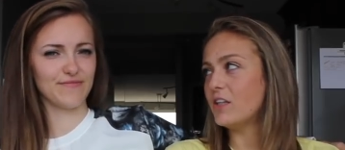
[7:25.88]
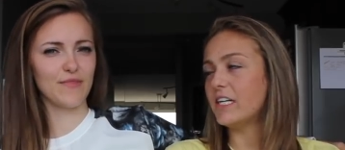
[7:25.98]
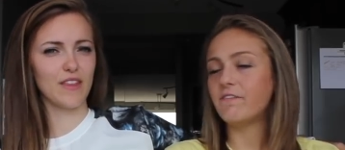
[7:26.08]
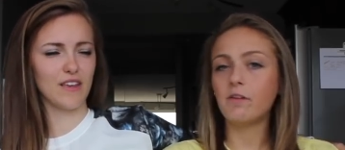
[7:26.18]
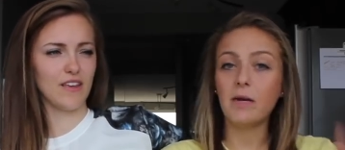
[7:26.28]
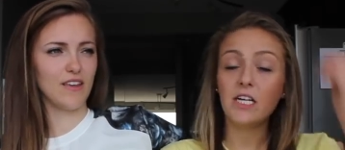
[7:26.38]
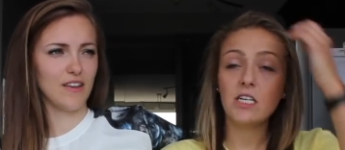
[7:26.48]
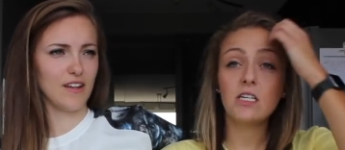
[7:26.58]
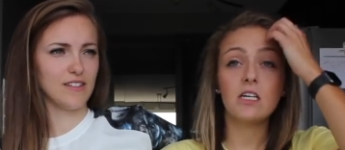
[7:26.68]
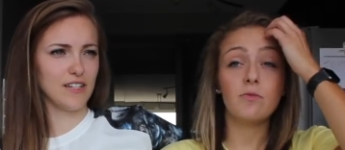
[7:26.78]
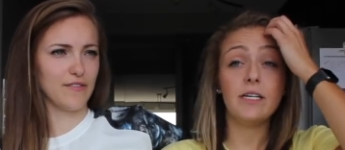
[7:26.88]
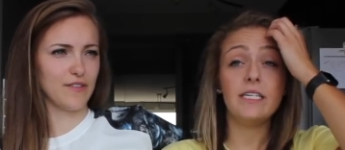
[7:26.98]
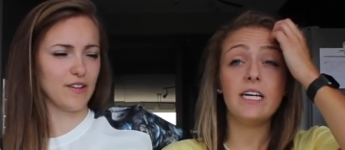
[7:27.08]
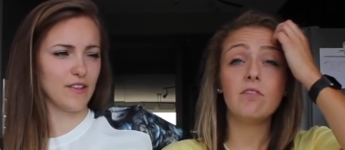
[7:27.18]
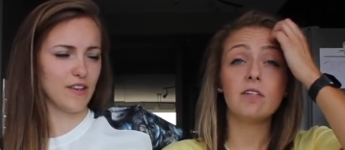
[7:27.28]
Speaker 1: the information, because we
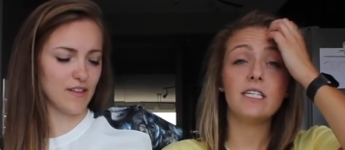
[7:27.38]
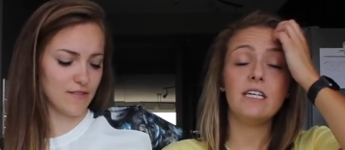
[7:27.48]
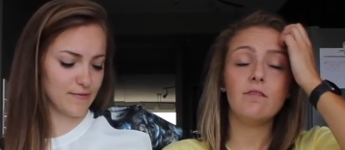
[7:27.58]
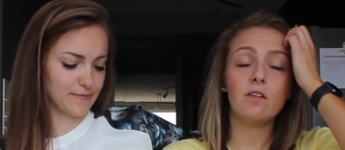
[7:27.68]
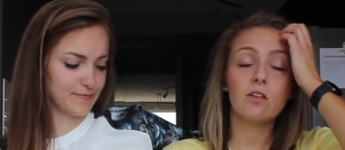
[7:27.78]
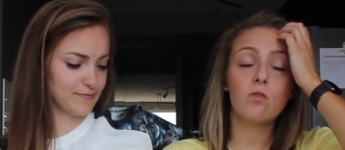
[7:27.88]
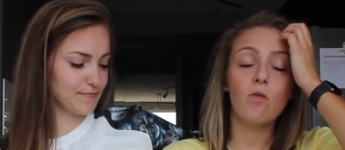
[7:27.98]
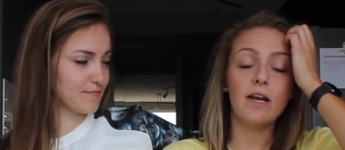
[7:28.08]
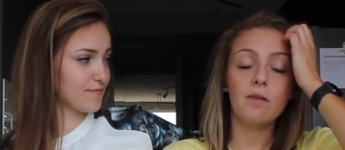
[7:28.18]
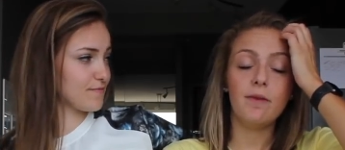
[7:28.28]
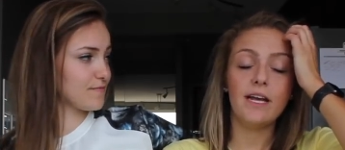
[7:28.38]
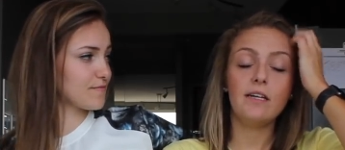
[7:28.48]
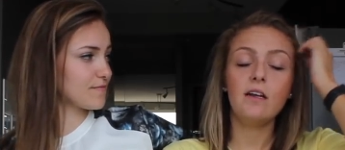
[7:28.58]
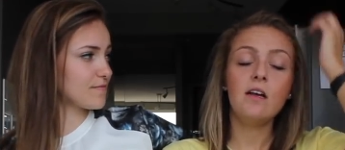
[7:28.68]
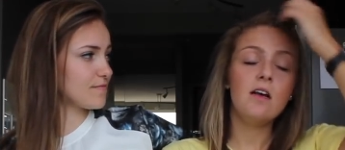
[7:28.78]
did receive quite a
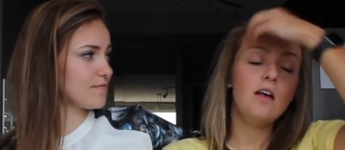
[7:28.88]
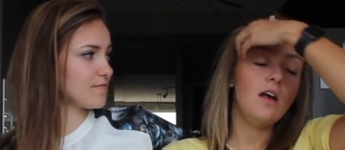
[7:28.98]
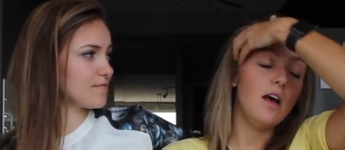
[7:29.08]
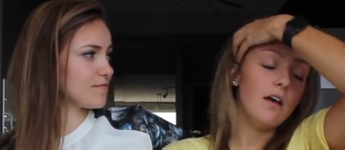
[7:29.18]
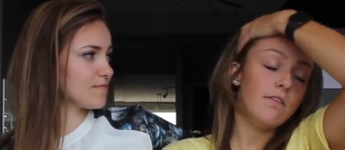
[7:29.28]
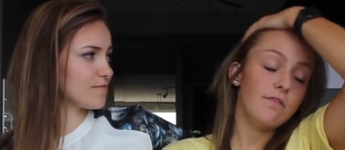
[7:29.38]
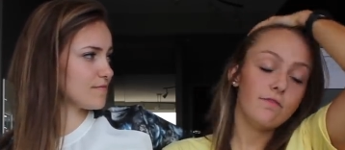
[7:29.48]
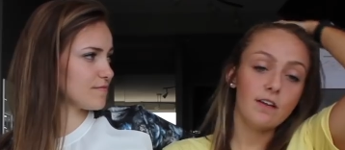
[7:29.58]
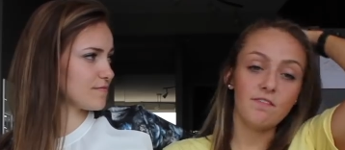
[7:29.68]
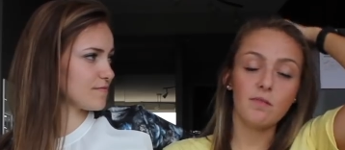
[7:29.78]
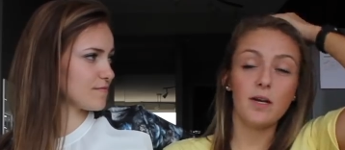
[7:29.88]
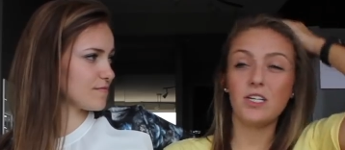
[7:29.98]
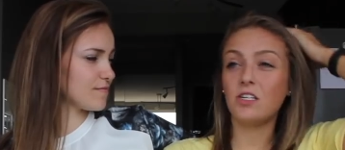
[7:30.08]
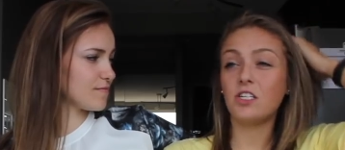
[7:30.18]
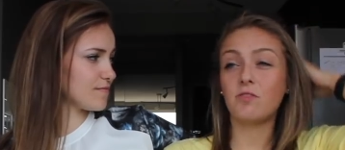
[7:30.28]
bit of
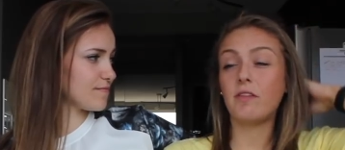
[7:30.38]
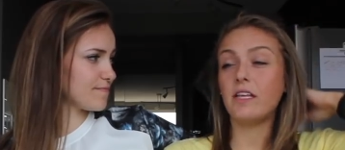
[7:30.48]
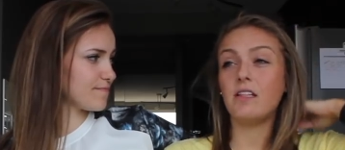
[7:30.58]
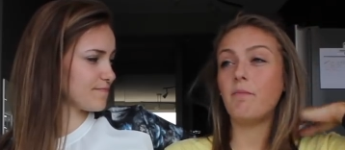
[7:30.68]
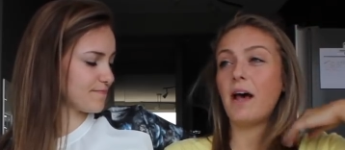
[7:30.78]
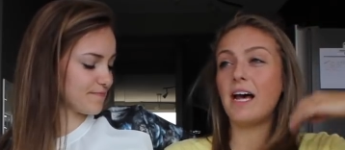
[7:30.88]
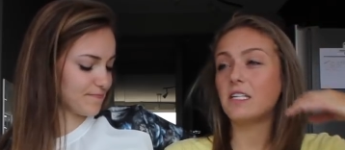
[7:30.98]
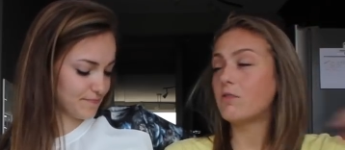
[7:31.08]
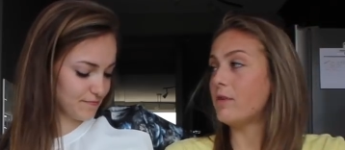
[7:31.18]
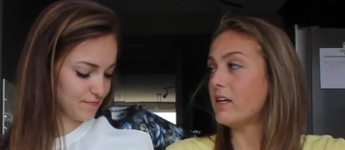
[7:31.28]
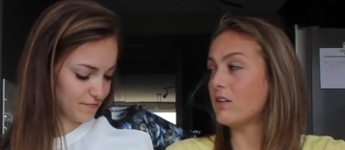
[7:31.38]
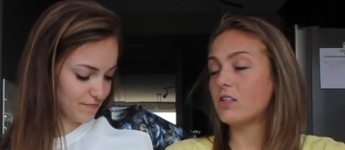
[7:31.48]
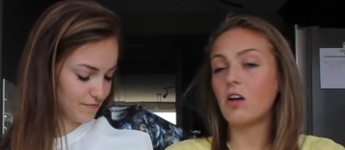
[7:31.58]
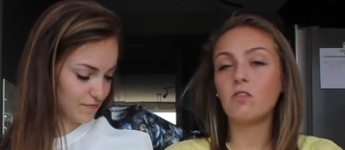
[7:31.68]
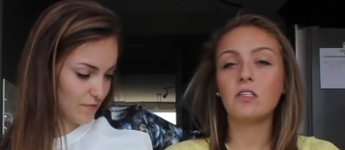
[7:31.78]
information just within the past week or
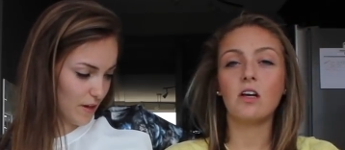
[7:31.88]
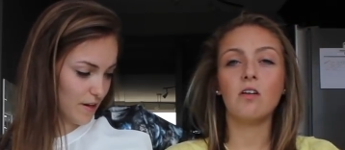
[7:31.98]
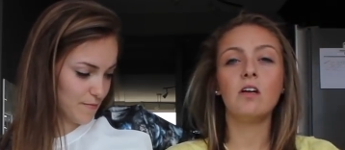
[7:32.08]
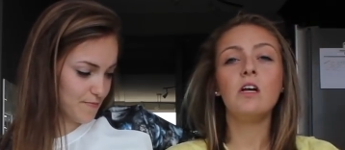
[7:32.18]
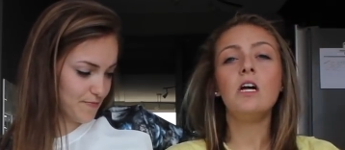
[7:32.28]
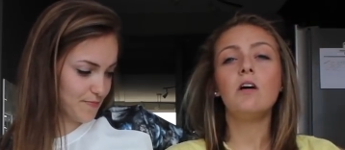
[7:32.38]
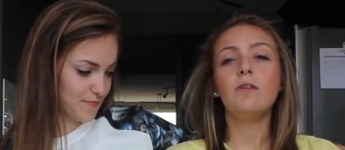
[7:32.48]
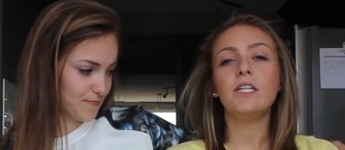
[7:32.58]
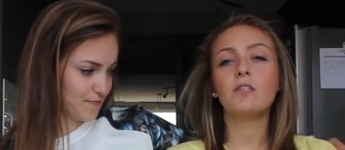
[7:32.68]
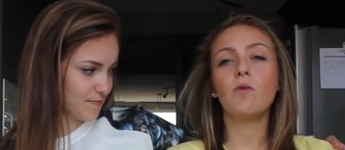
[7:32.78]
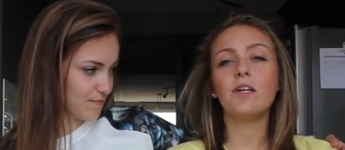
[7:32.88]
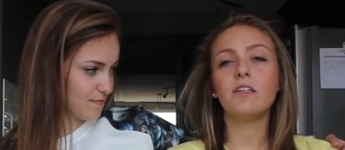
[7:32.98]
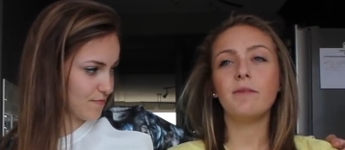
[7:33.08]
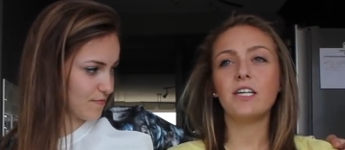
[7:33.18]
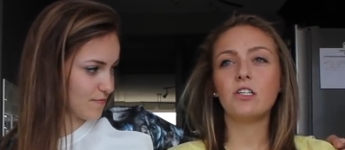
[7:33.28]
so. So yeah. we just
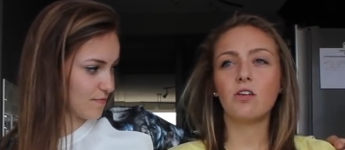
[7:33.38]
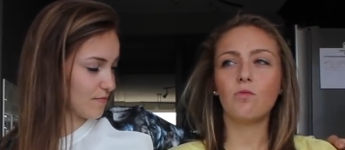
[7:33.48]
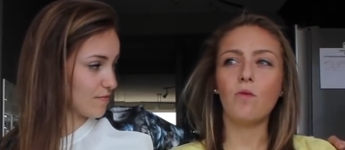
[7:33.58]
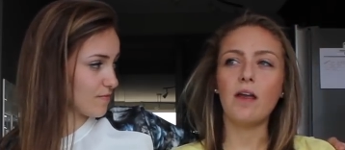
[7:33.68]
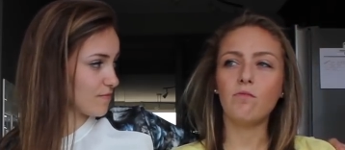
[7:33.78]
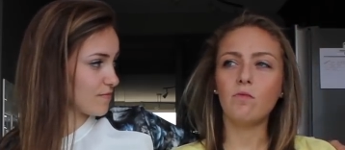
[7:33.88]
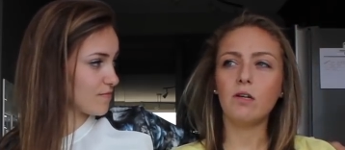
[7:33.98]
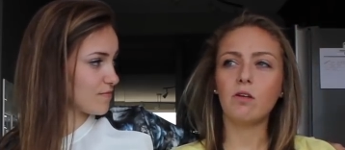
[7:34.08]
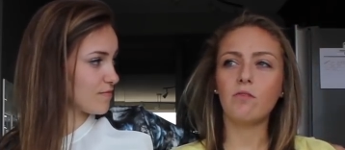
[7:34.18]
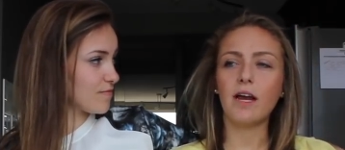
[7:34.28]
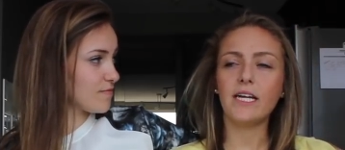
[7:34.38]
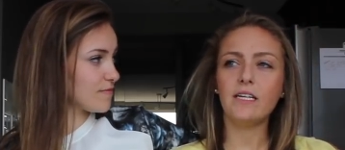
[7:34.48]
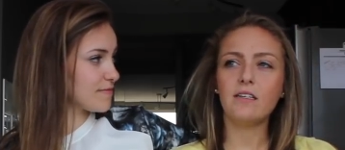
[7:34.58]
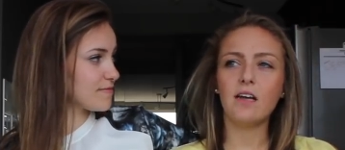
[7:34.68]
wanted to make sure when we were ready